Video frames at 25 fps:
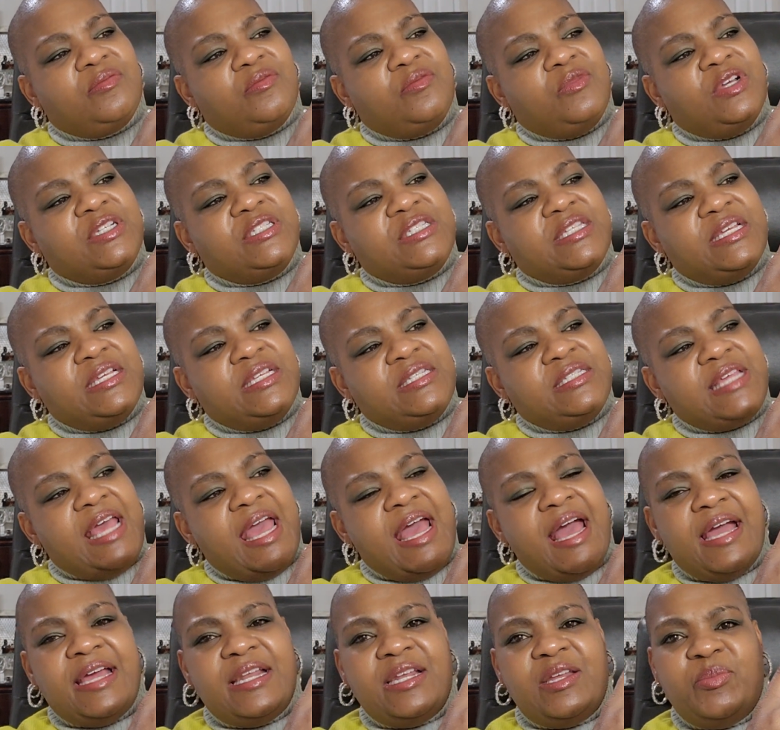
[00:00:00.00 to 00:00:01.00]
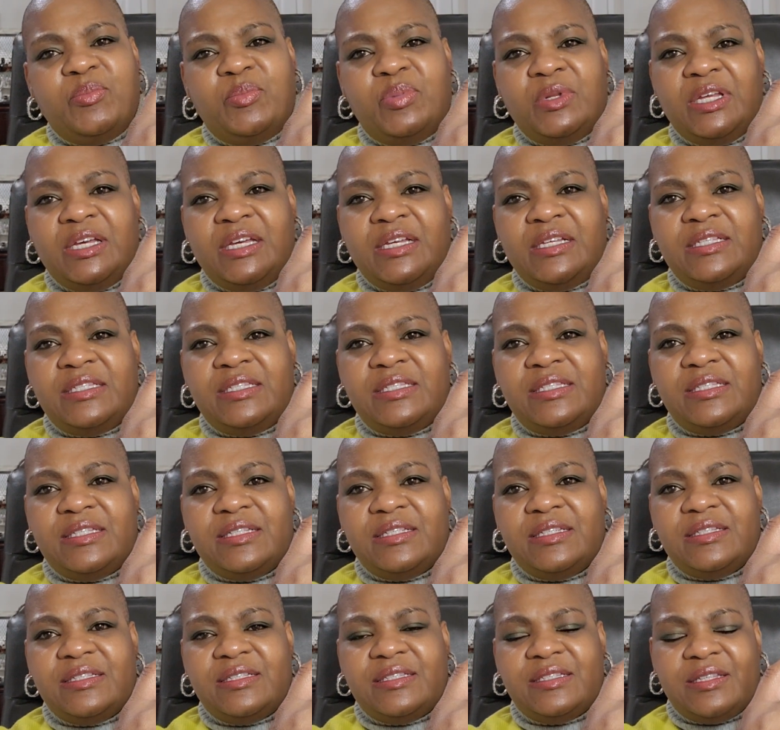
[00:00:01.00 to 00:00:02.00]
With this Island Bliss.
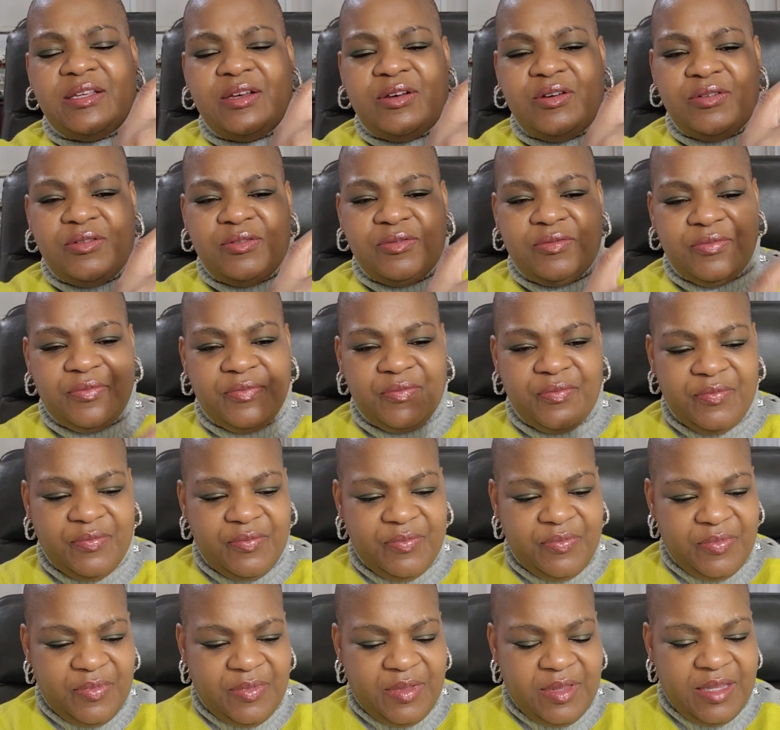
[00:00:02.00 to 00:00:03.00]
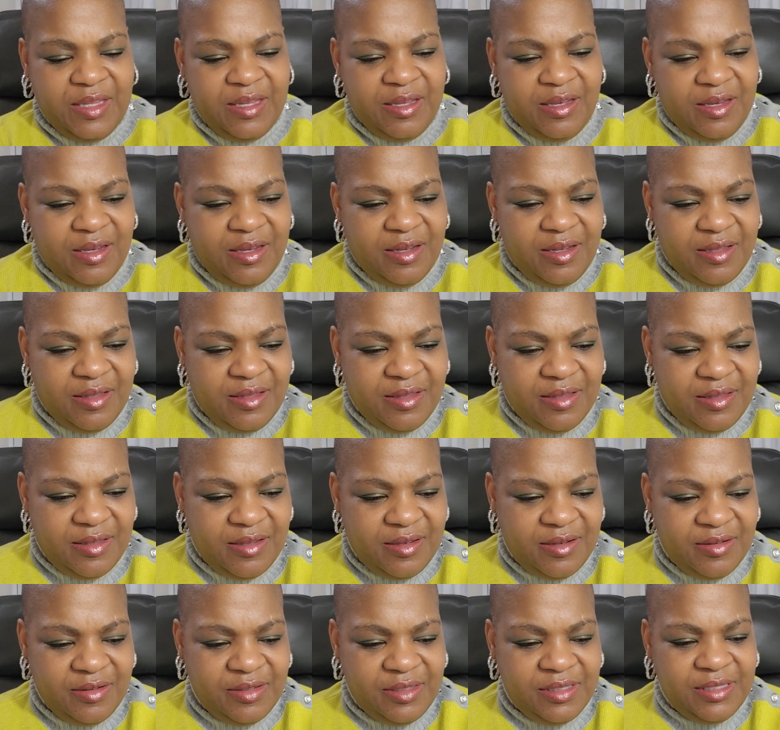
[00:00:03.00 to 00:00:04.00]
So
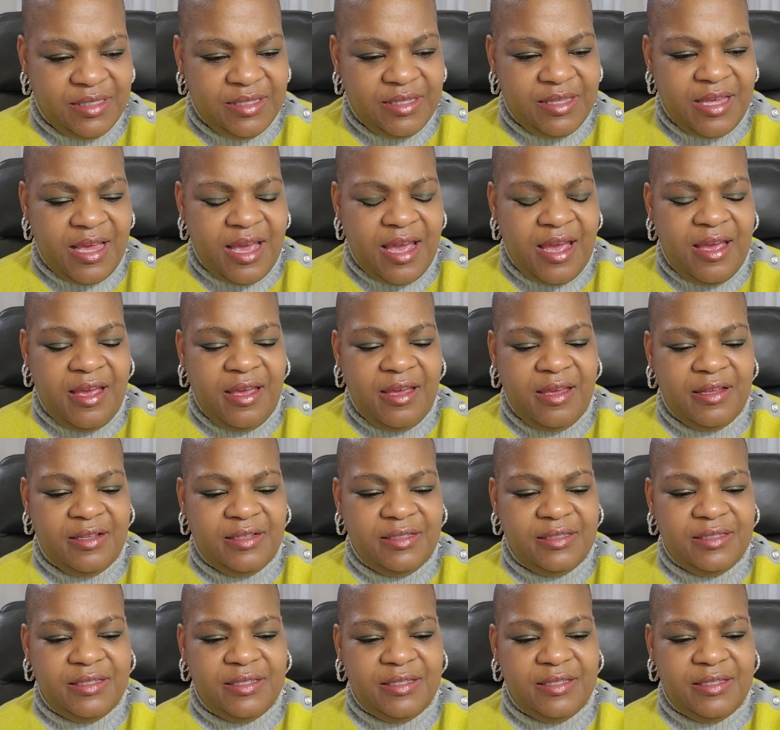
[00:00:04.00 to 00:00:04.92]
there's that.